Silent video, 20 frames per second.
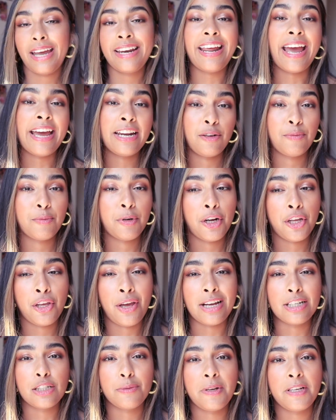In Edinburgh, you
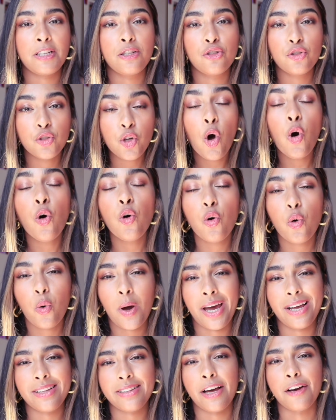had to be so
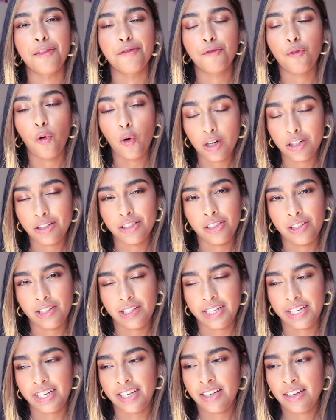quick that
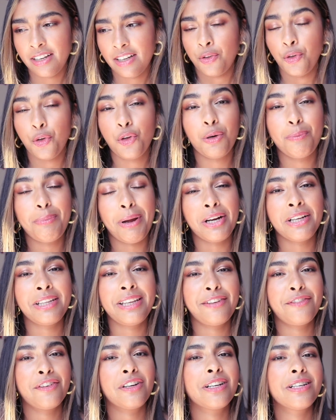unfortunately you could
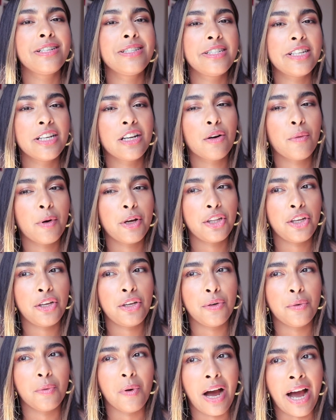barely even consider whether
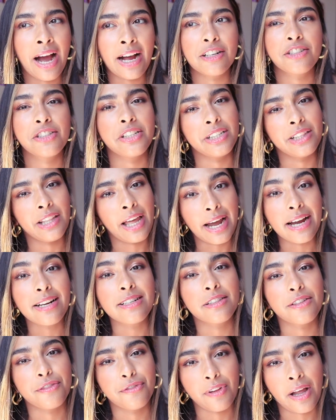you actually
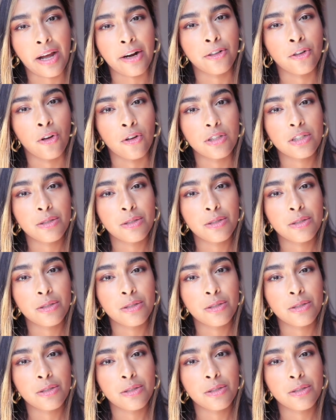liked the flat or not